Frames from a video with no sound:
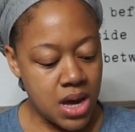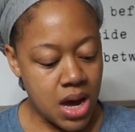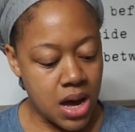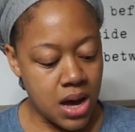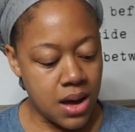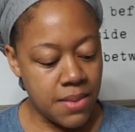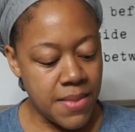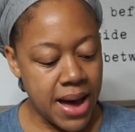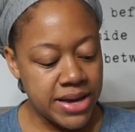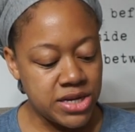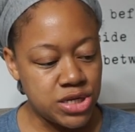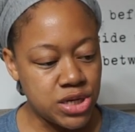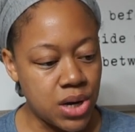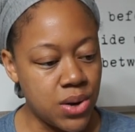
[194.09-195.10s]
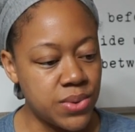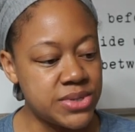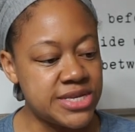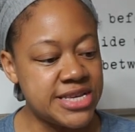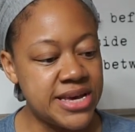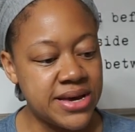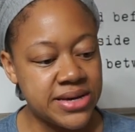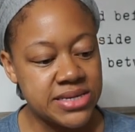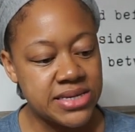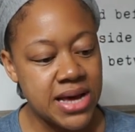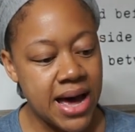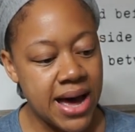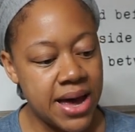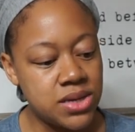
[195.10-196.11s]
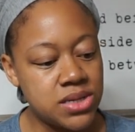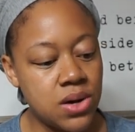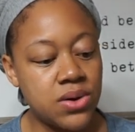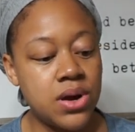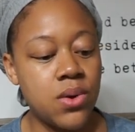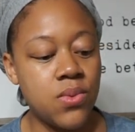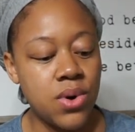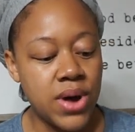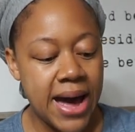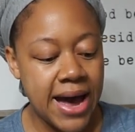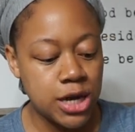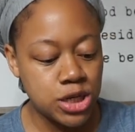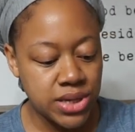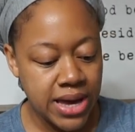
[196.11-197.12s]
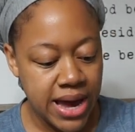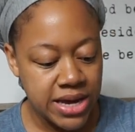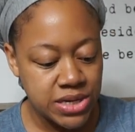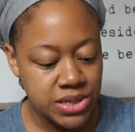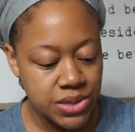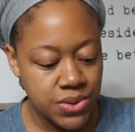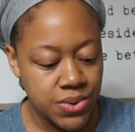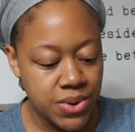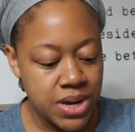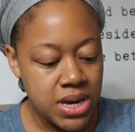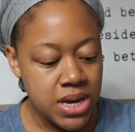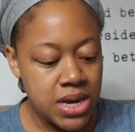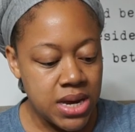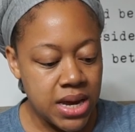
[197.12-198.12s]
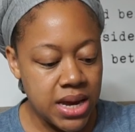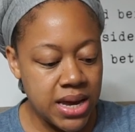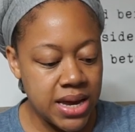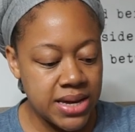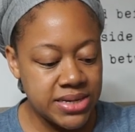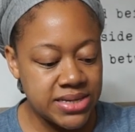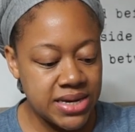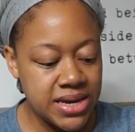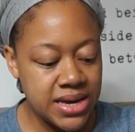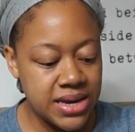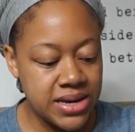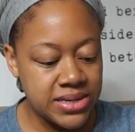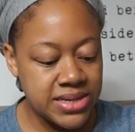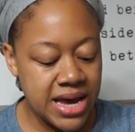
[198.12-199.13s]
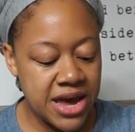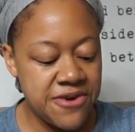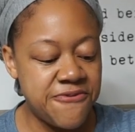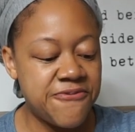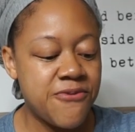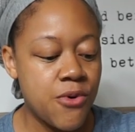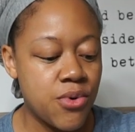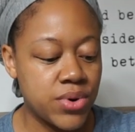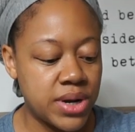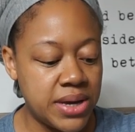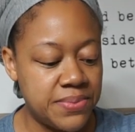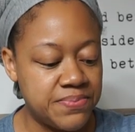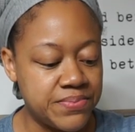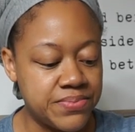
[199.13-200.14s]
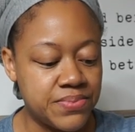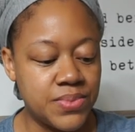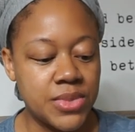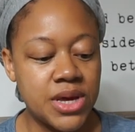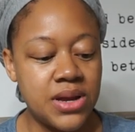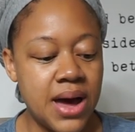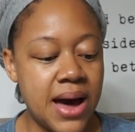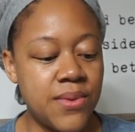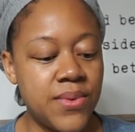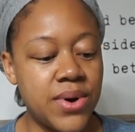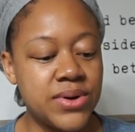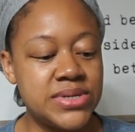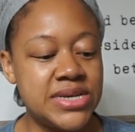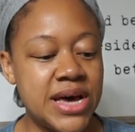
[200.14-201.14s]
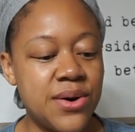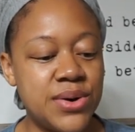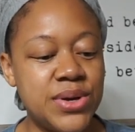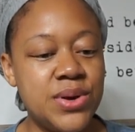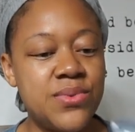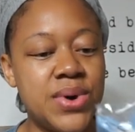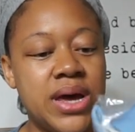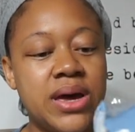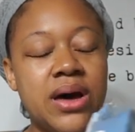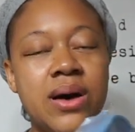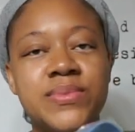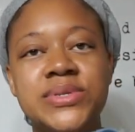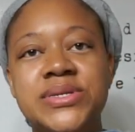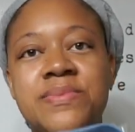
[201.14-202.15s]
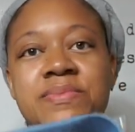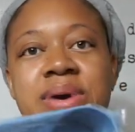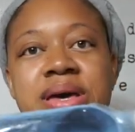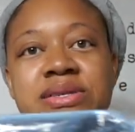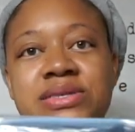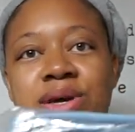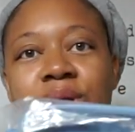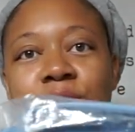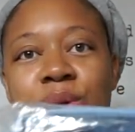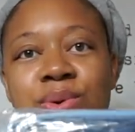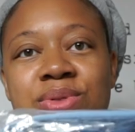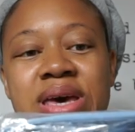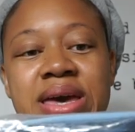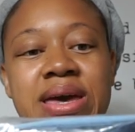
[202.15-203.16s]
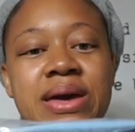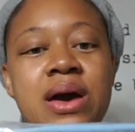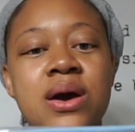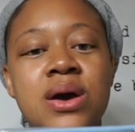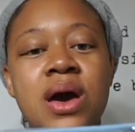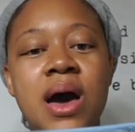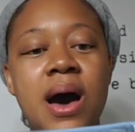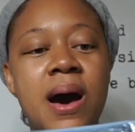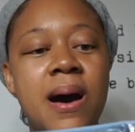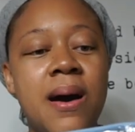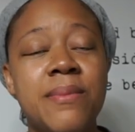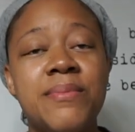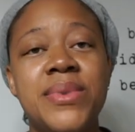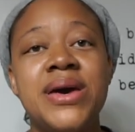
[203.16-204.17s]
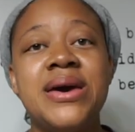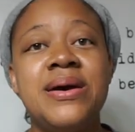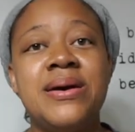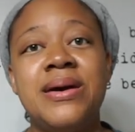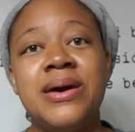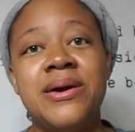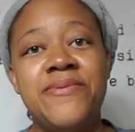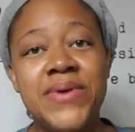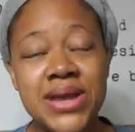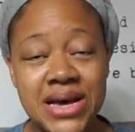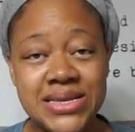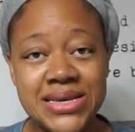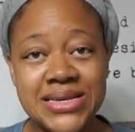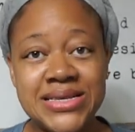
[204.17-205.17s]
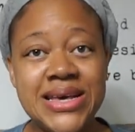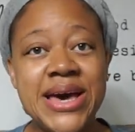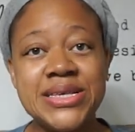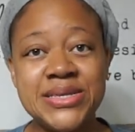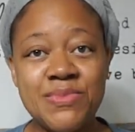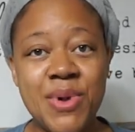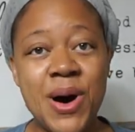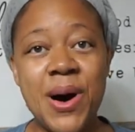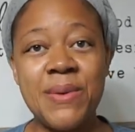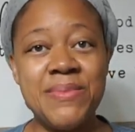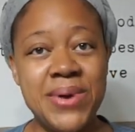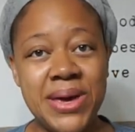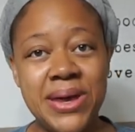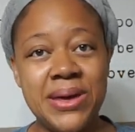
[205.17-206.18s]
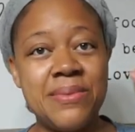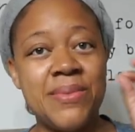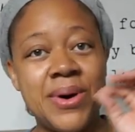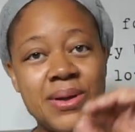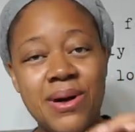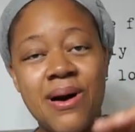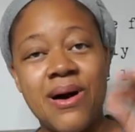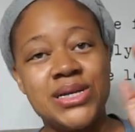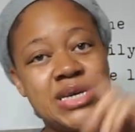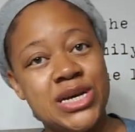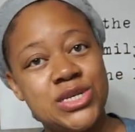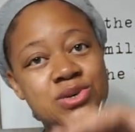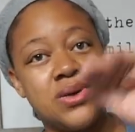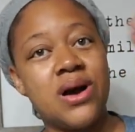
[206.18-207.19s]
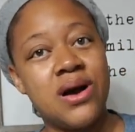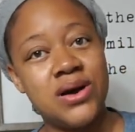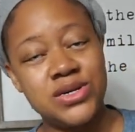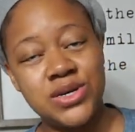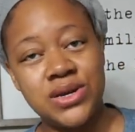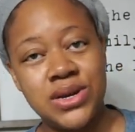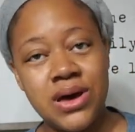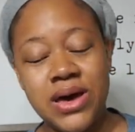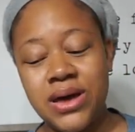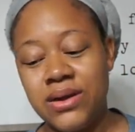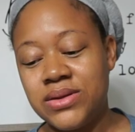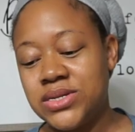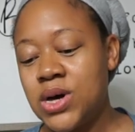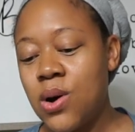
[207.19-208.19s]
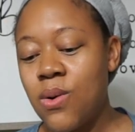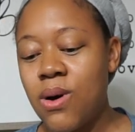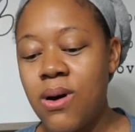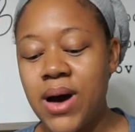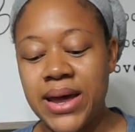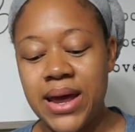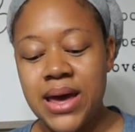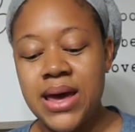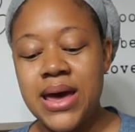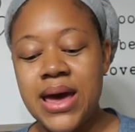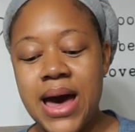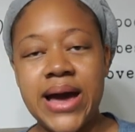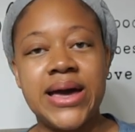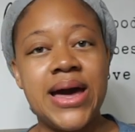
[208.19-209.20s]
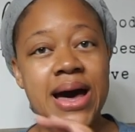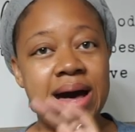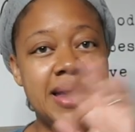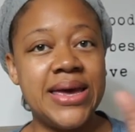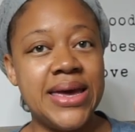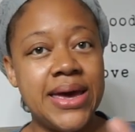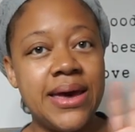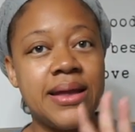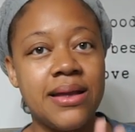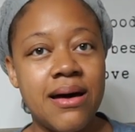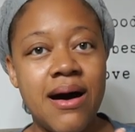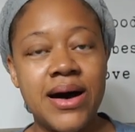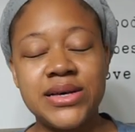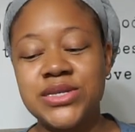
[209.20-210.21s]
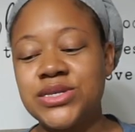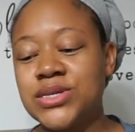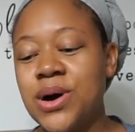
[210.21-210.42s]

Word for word: Um, I don't see a size on here. Well, actually I do. It is a 40. Now, I will tell you when it comes to men's clothing, um, if it doesn't say small, medium, or large, extra large, and, and so on, I kind of get lost.